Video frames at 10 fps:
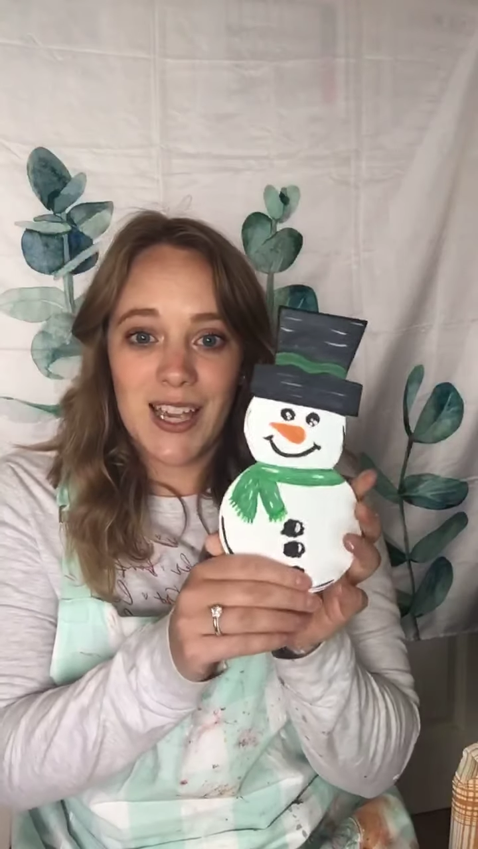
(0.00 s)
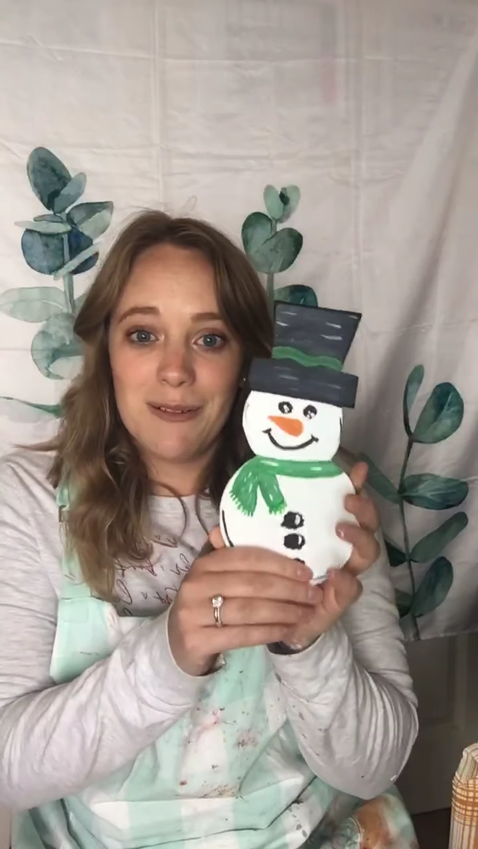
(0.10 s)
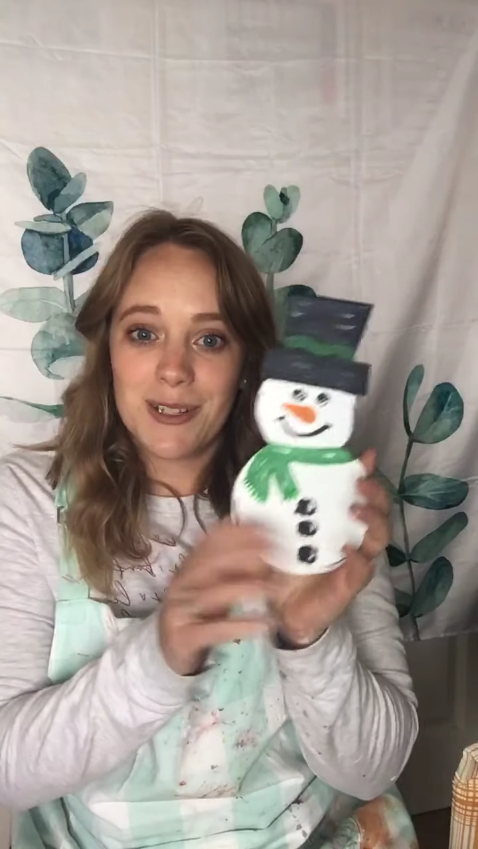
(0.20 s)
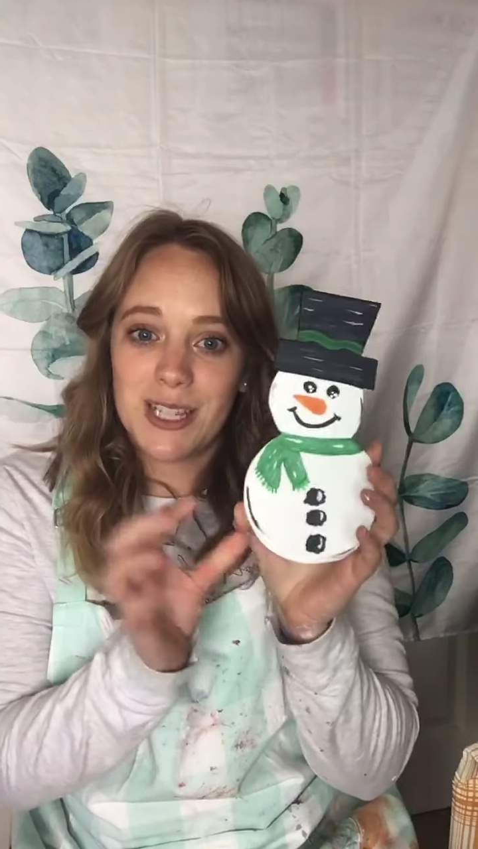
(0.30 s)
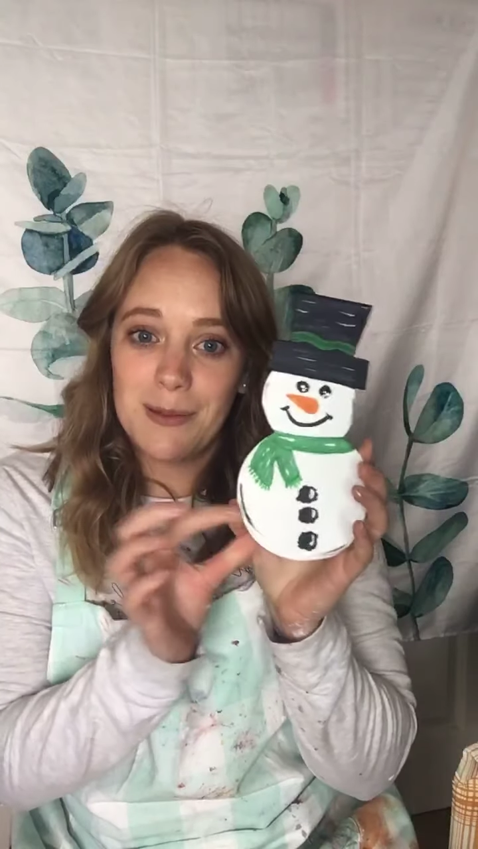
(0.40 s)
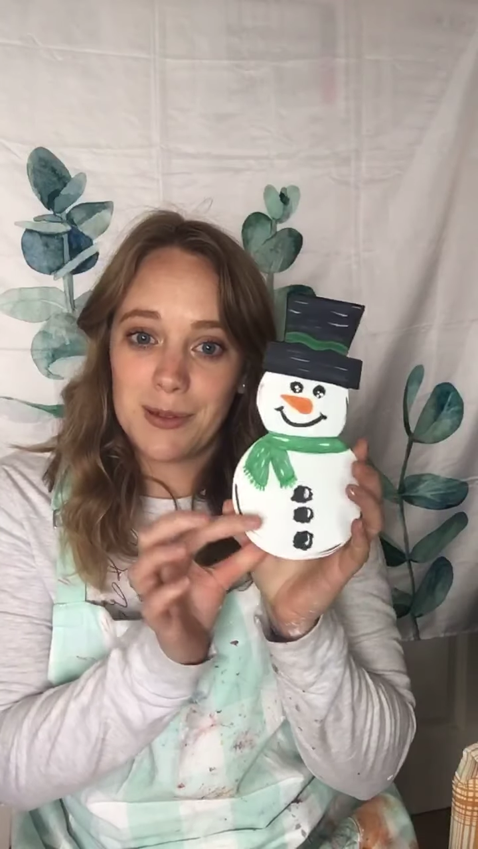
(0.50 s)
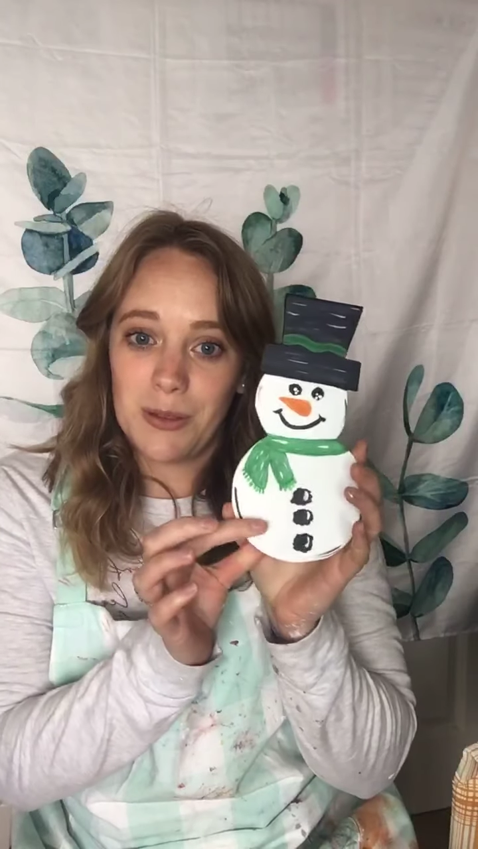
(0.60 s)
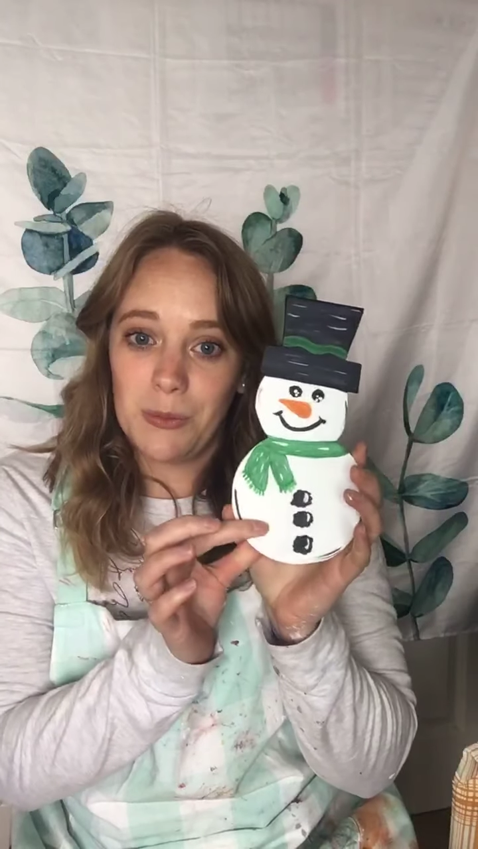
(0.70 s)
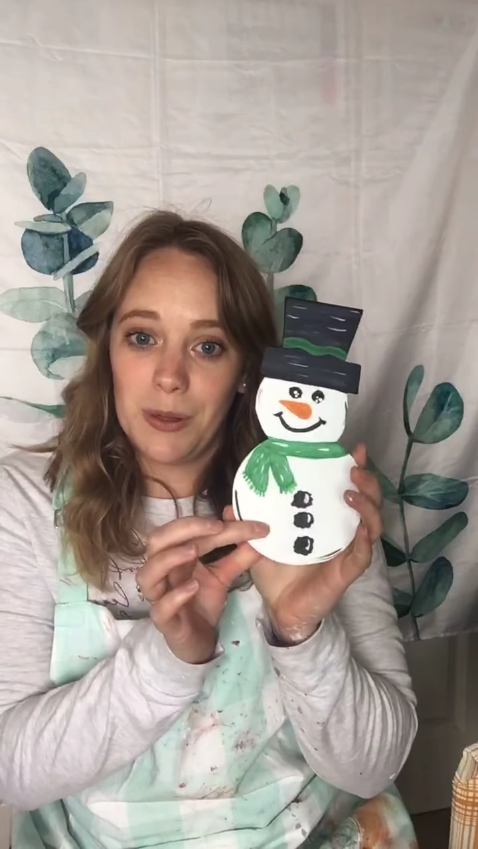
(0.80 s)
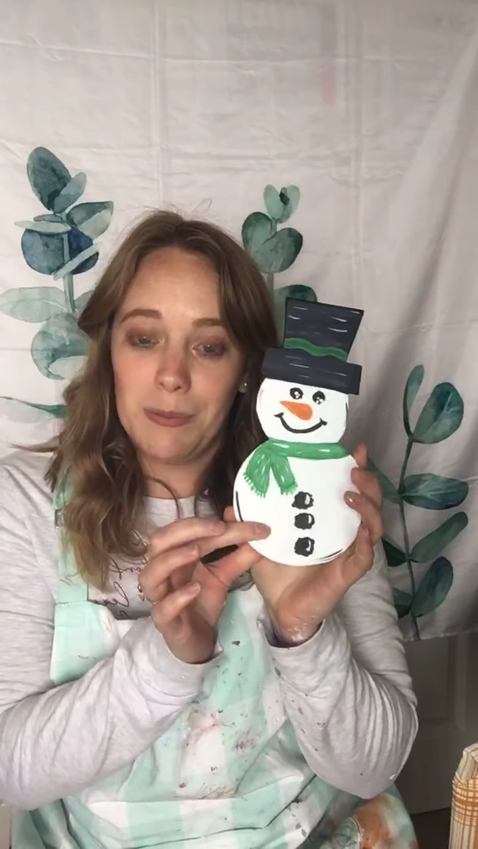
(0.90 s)
which comes with the
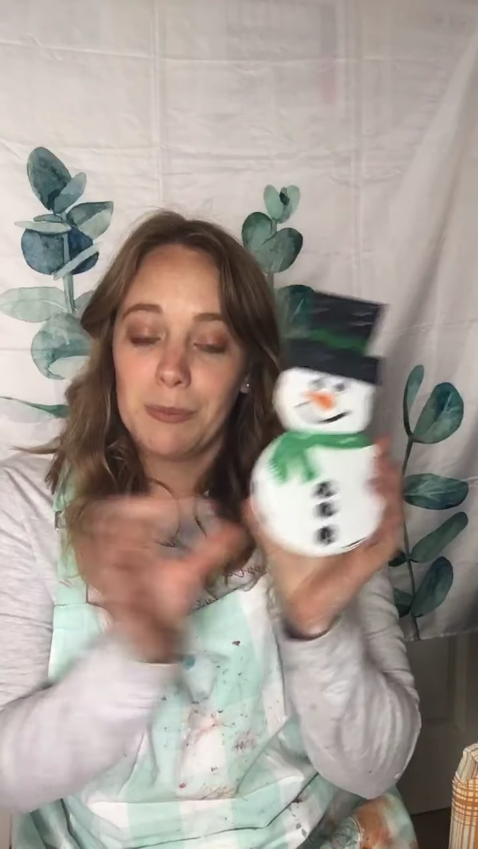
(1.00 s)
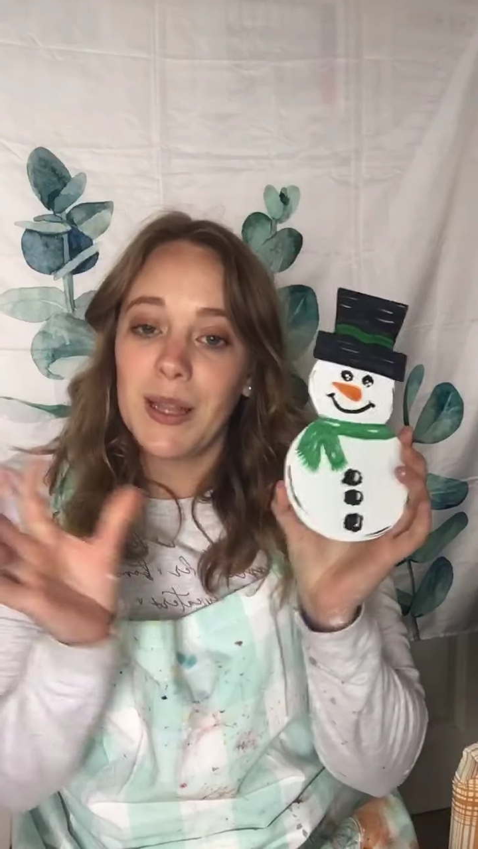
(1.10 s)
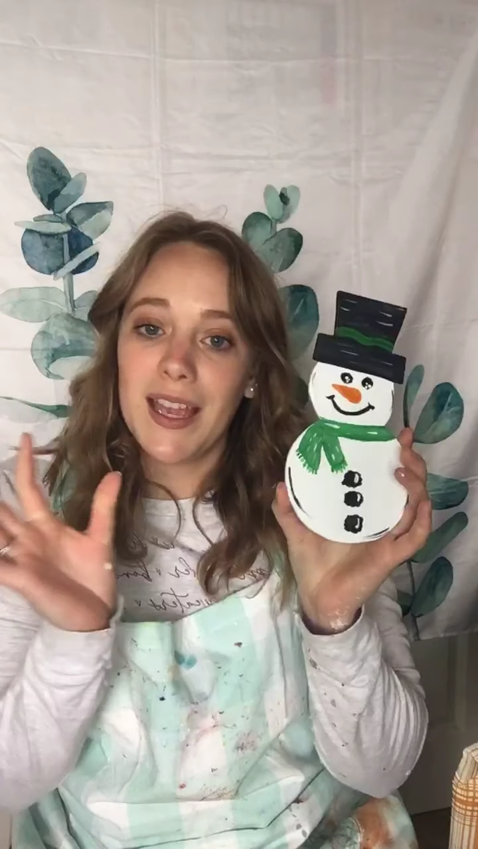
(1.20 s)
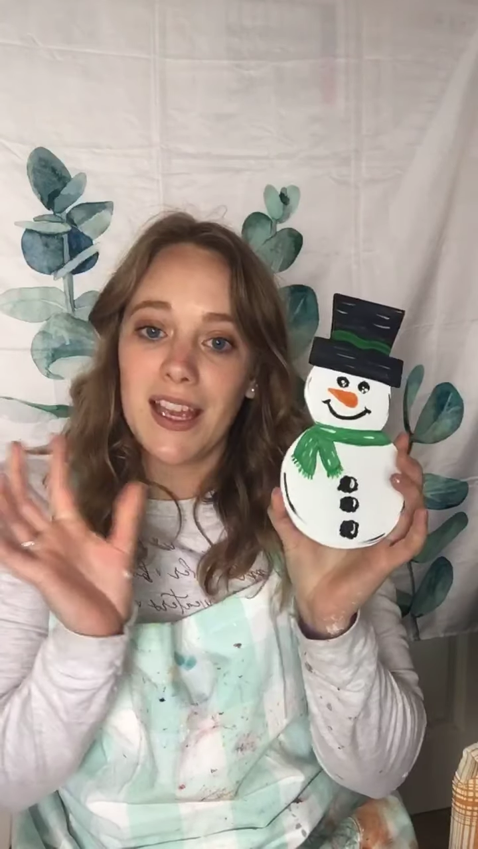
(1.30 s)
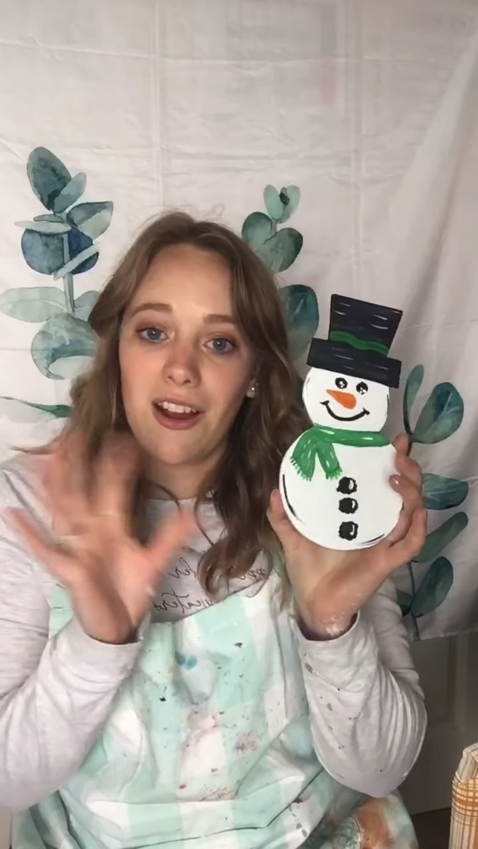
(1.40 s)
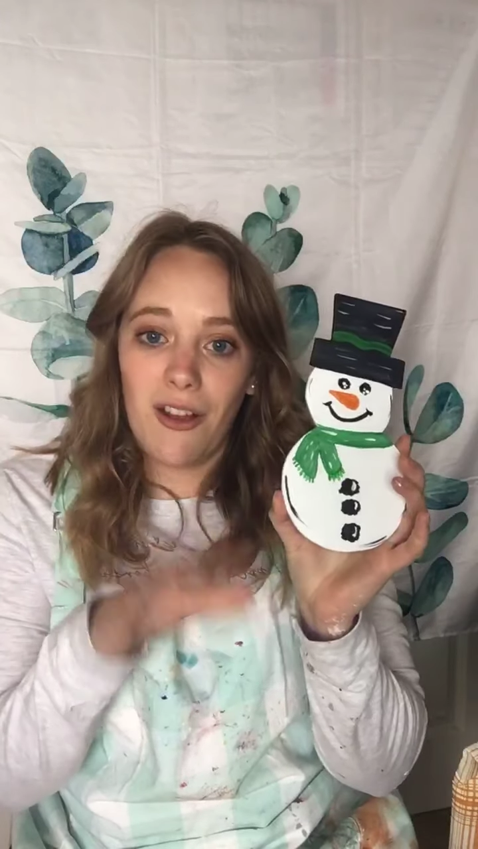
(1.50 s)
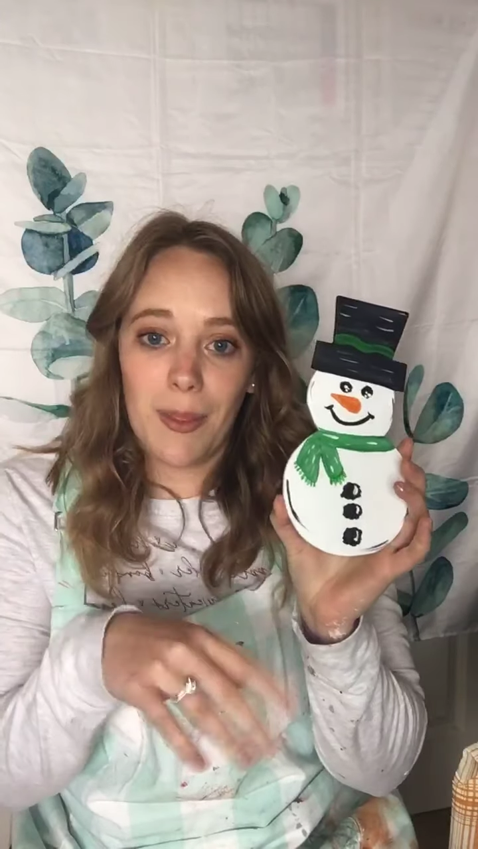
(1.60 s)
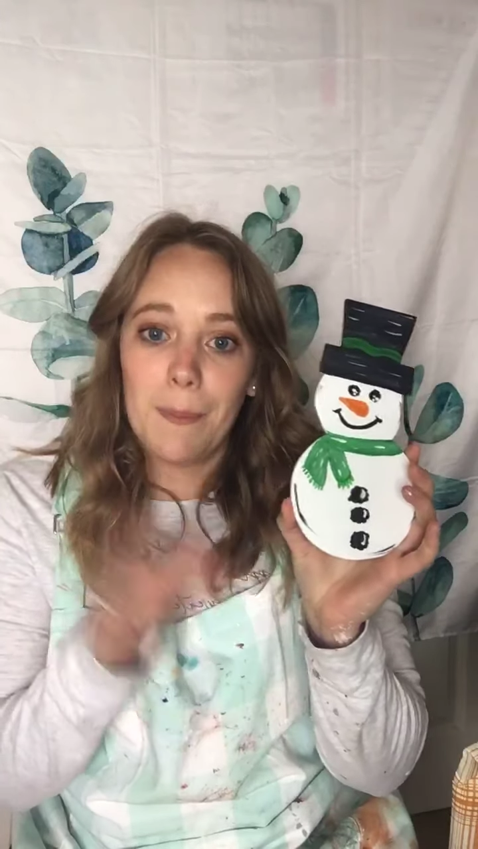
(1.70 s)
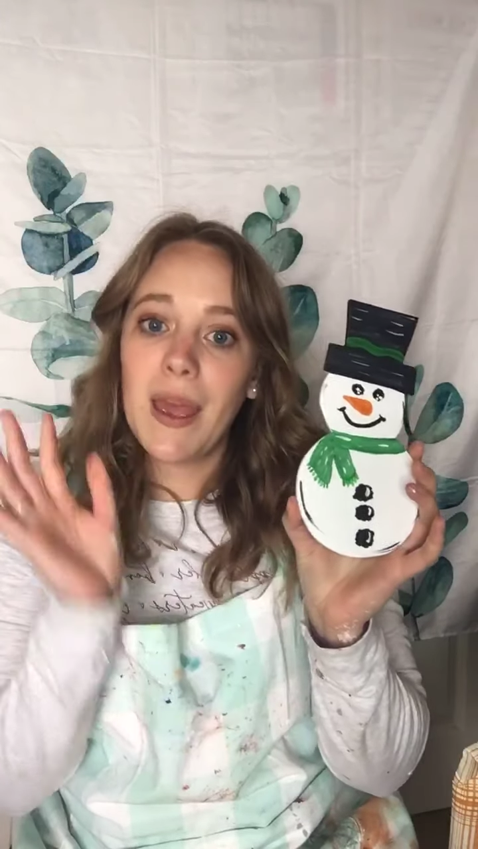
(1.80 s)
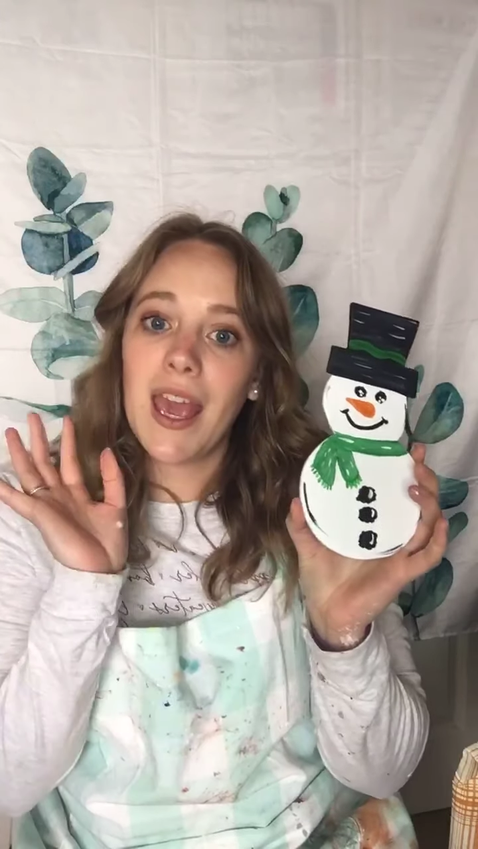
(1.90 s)
wooden blank, all the
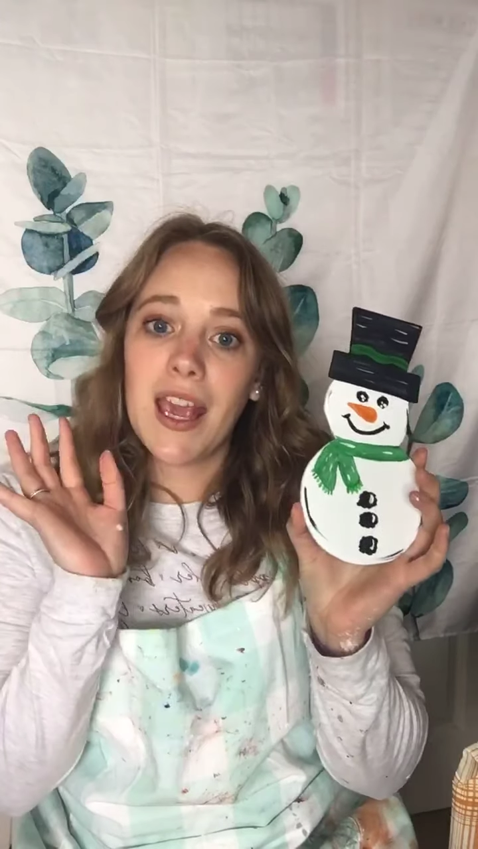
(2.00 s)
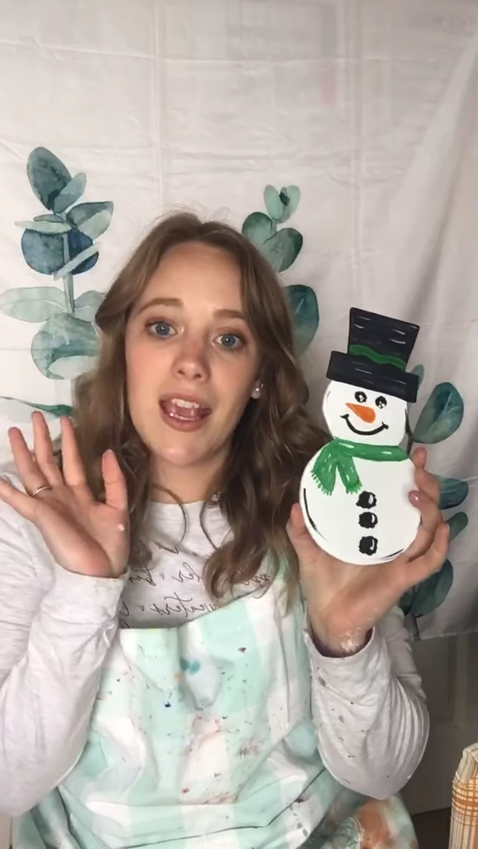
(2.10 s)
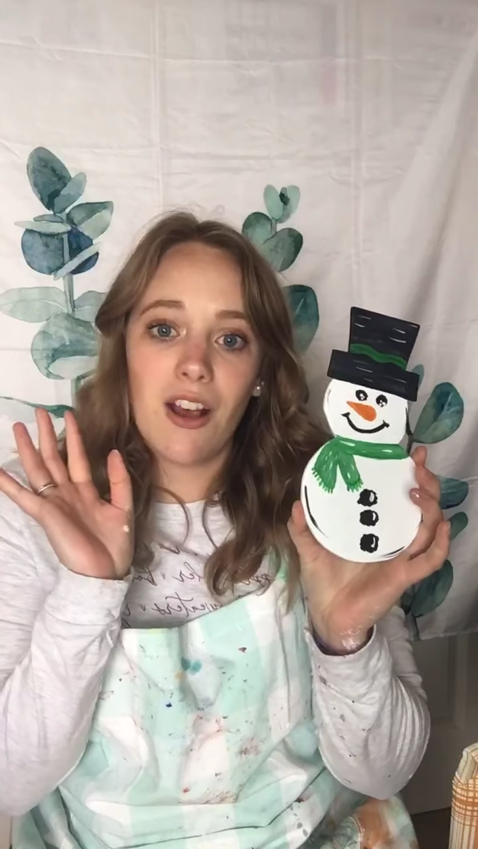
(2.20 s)
paint,